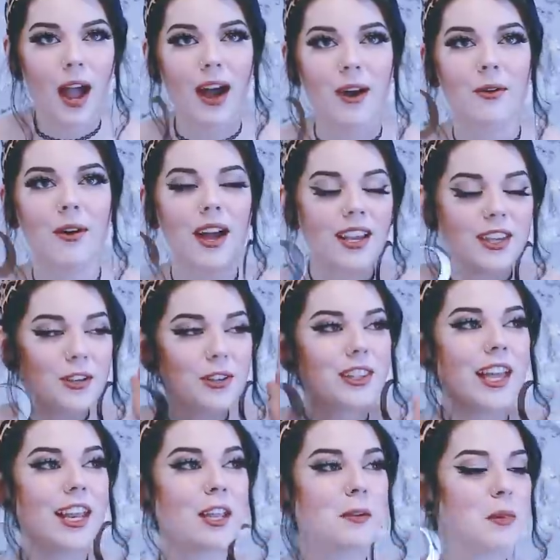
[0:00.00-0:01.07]
Wow, you're
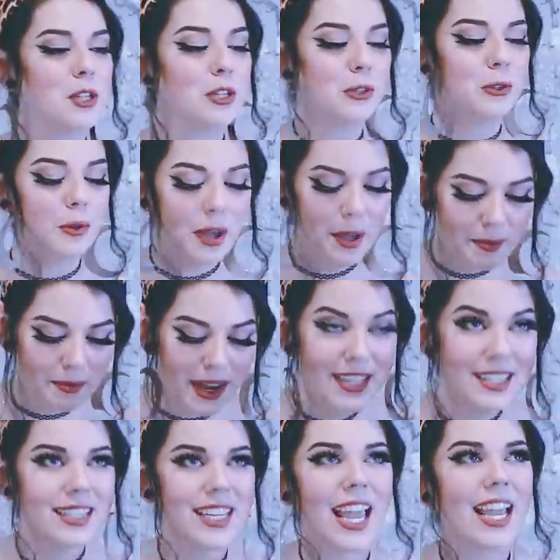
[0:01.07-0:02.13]
letting me do
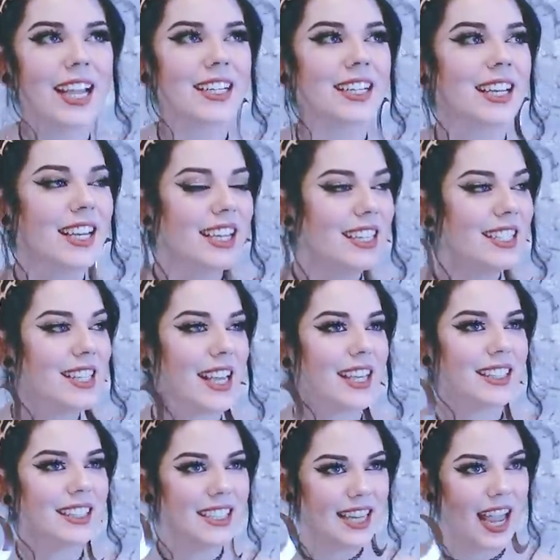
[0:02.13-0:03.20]
mundane
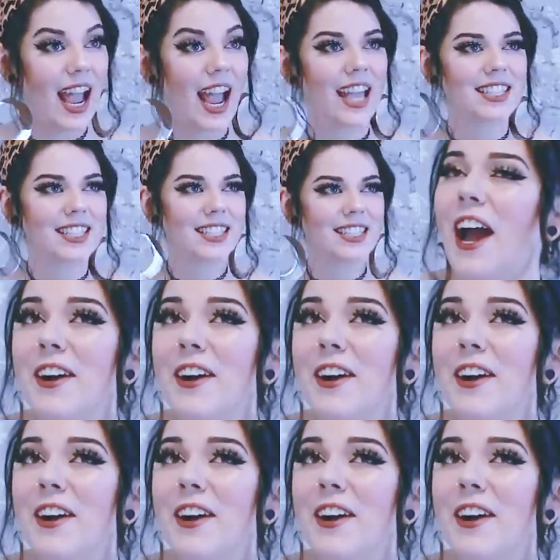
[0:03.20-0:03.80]
daily tasks.